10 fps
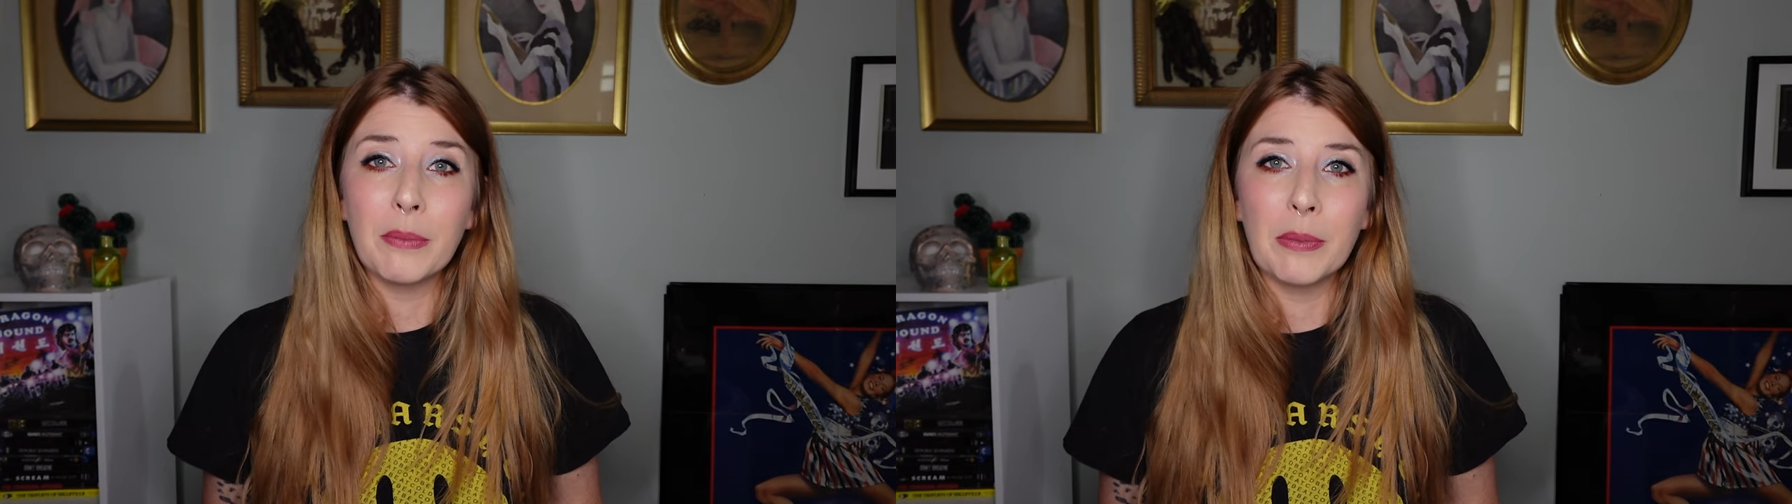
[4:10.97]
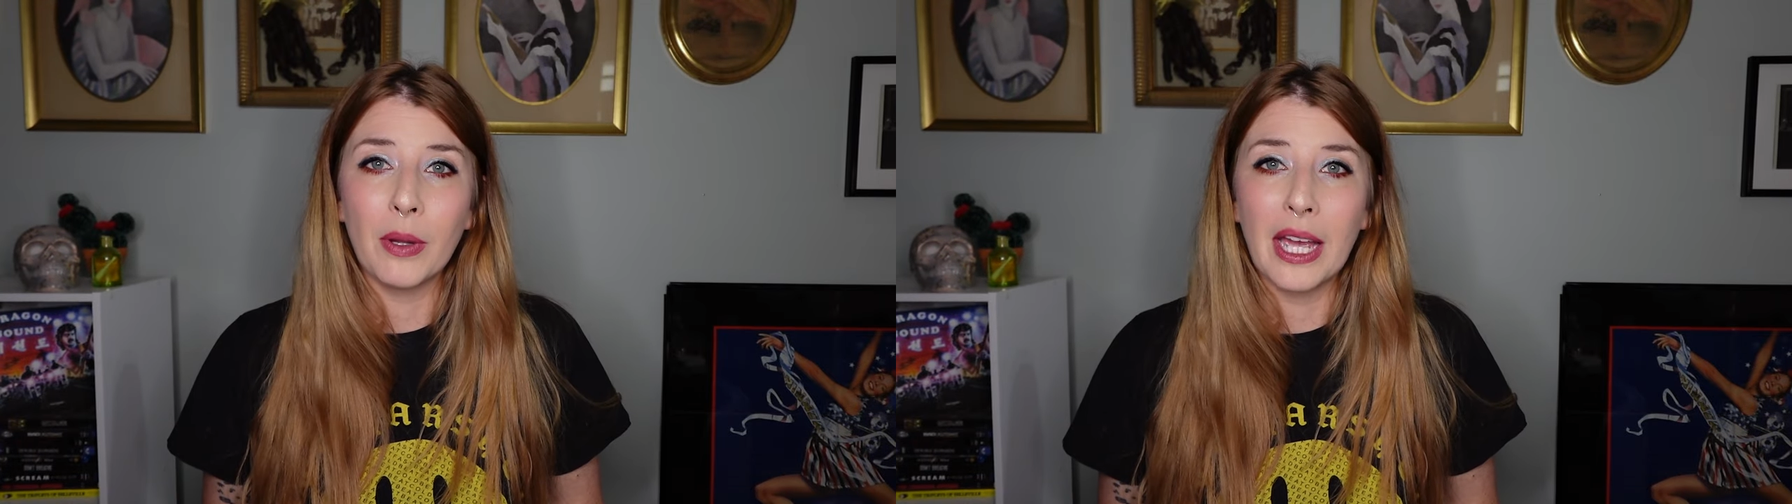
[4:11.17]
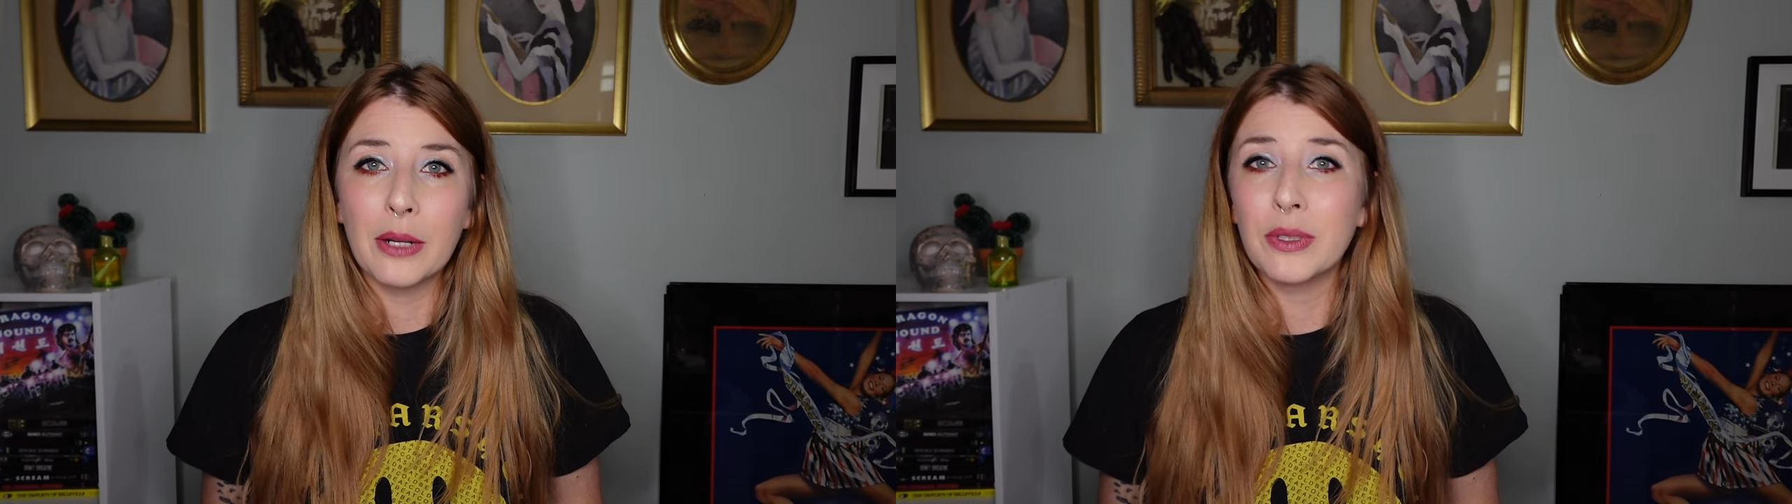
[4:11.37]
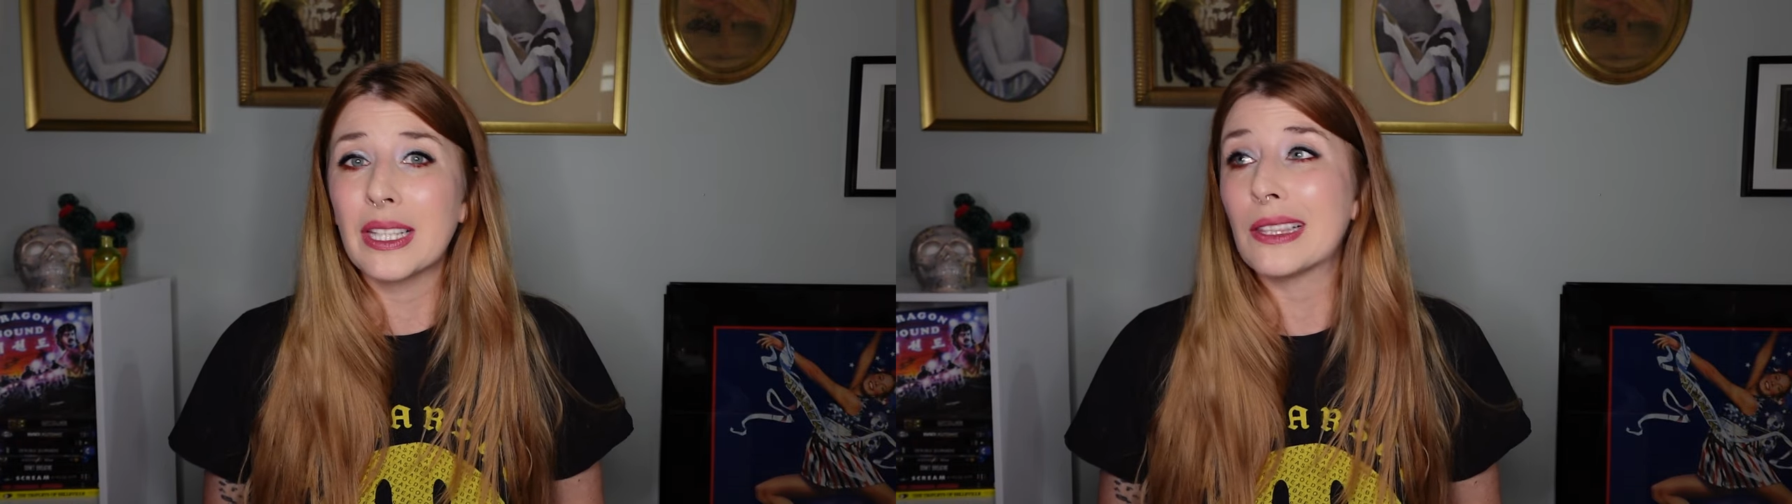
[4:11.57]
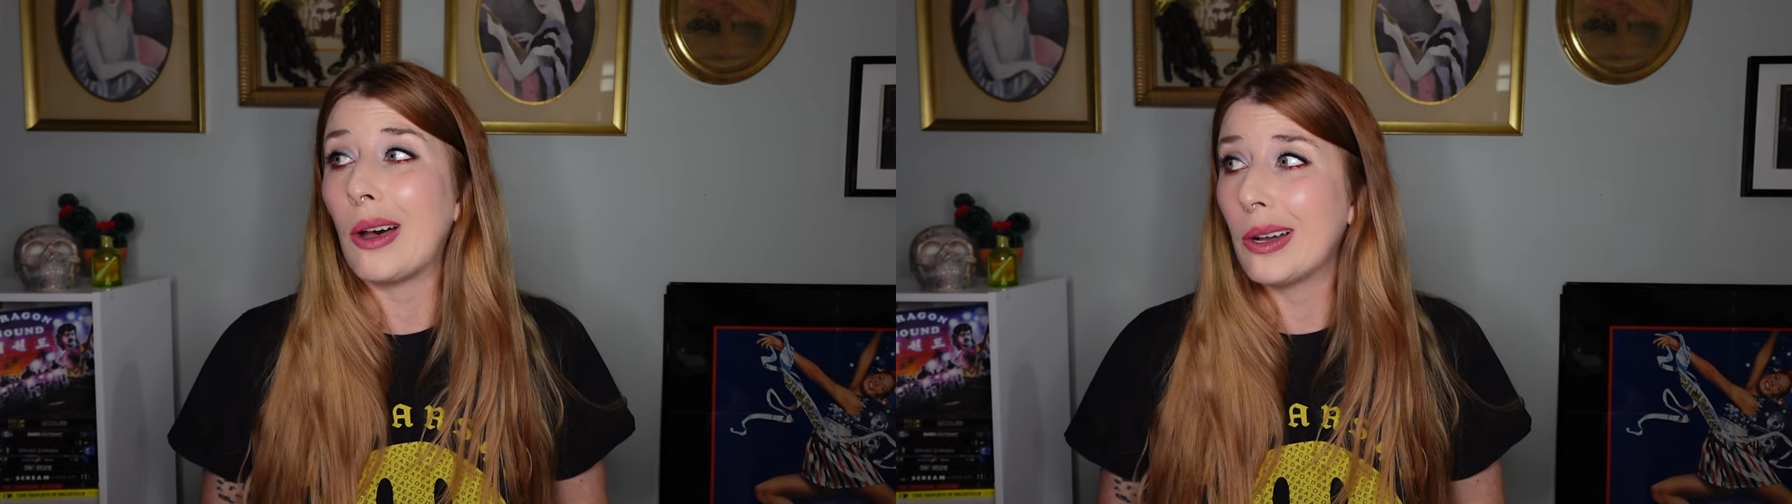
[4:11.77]
people had was
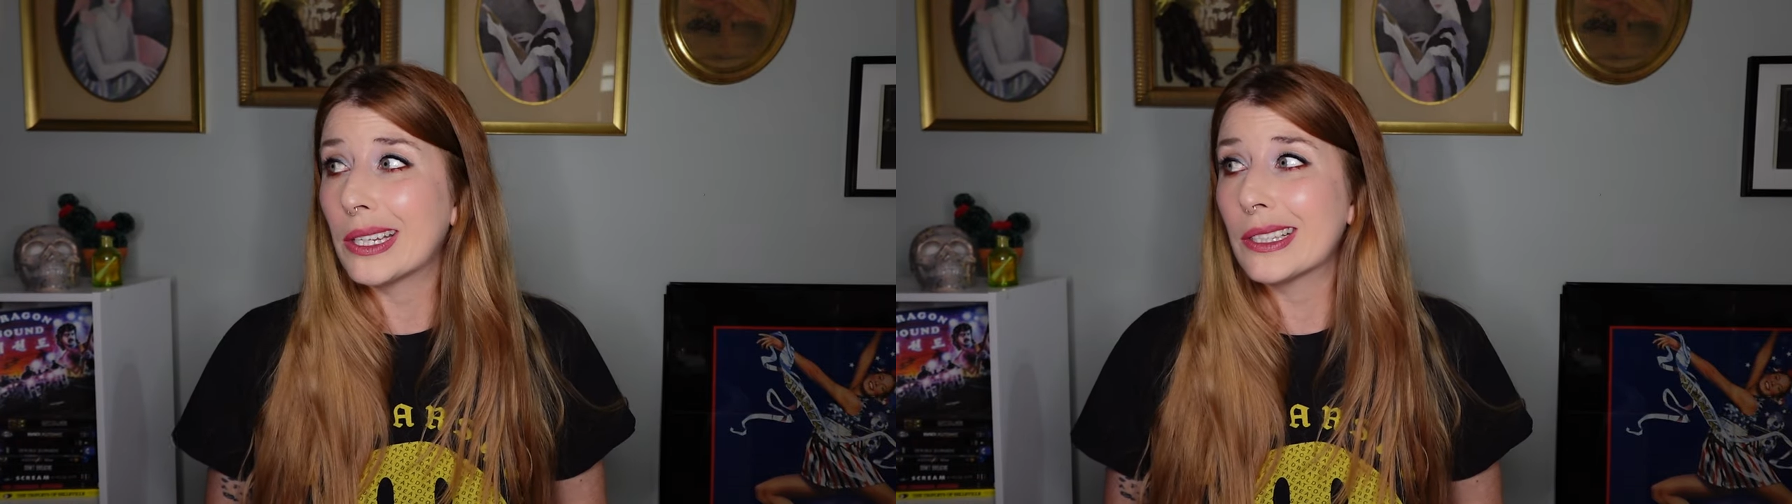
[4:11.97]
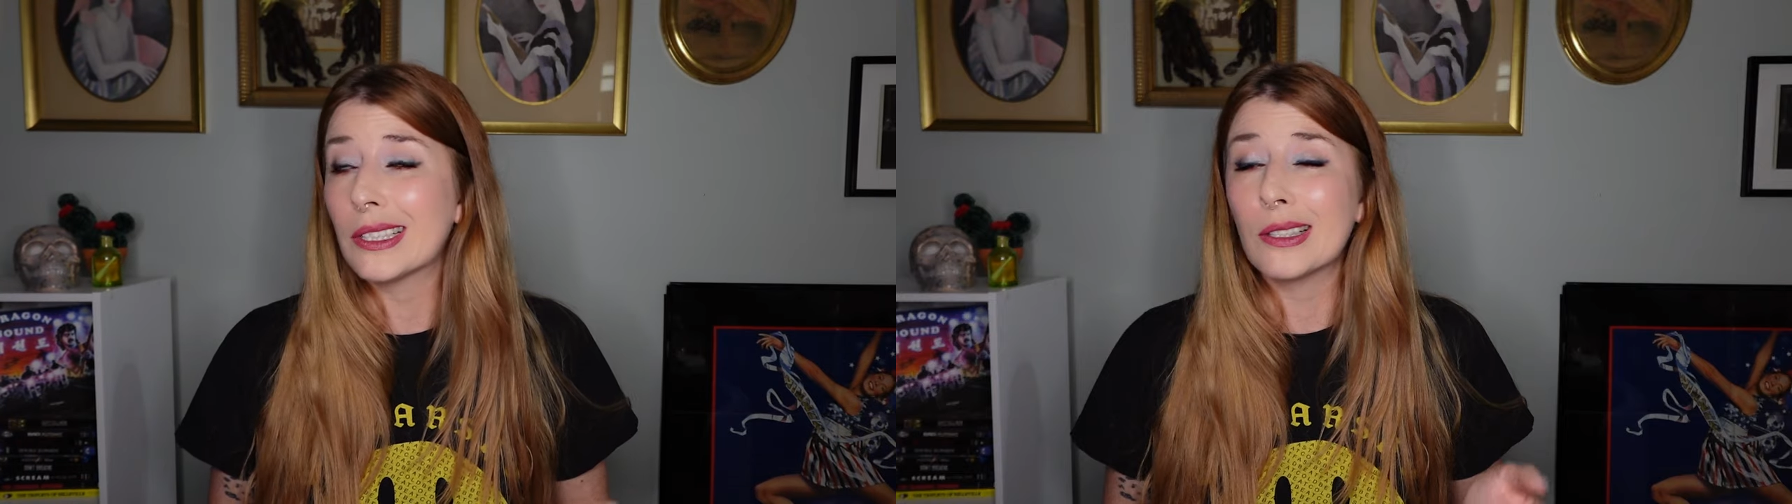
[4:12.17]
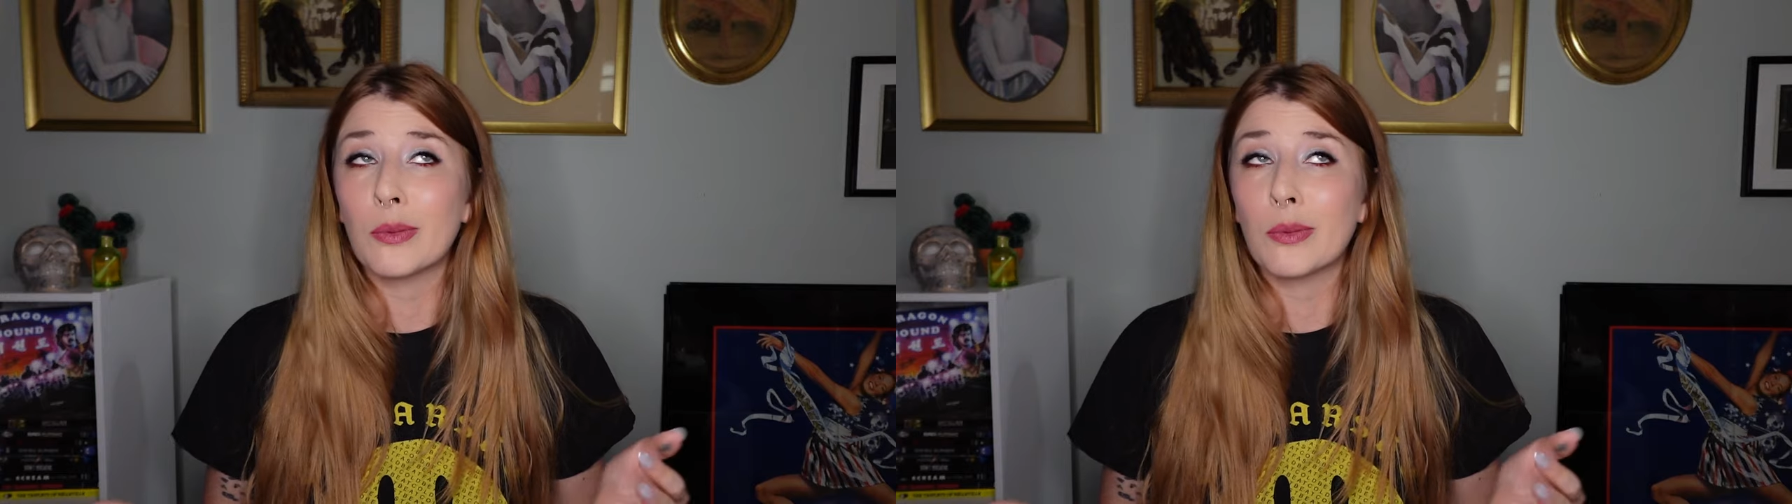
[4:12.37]
that the audiences